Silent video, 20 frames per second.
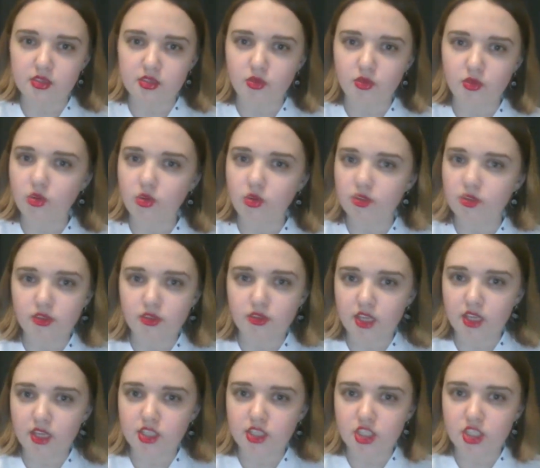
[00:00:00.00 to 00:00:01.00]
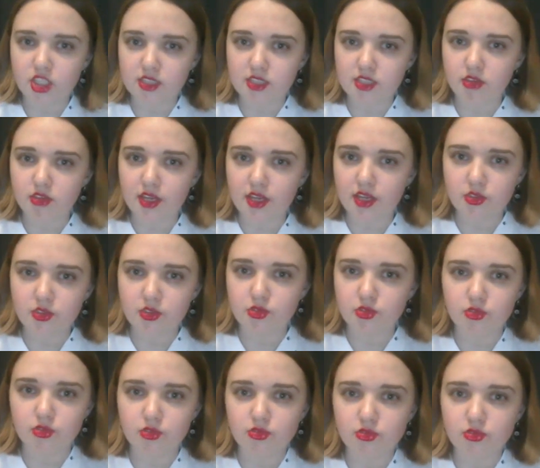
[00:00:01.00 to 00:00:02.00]
or they just try
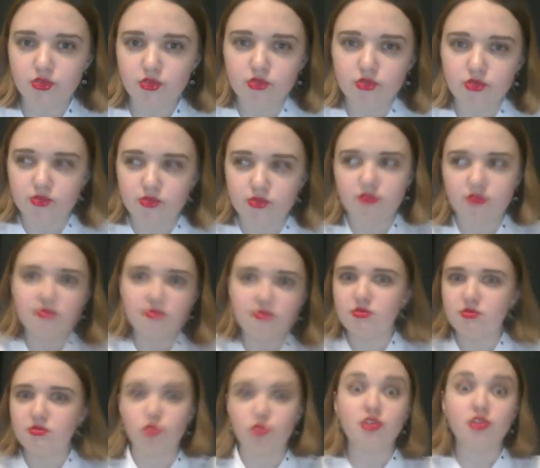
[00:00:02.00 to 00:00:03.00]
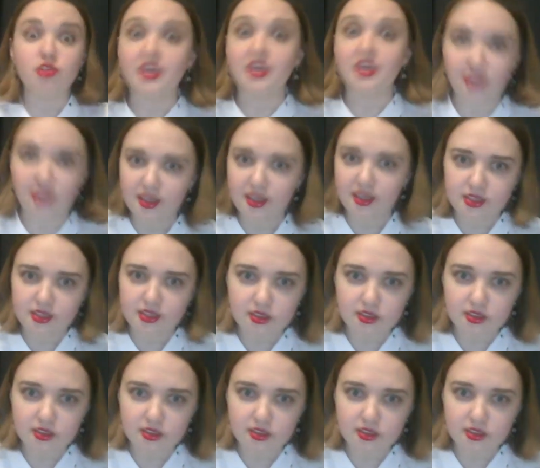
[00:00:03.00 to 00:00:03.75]
to try things?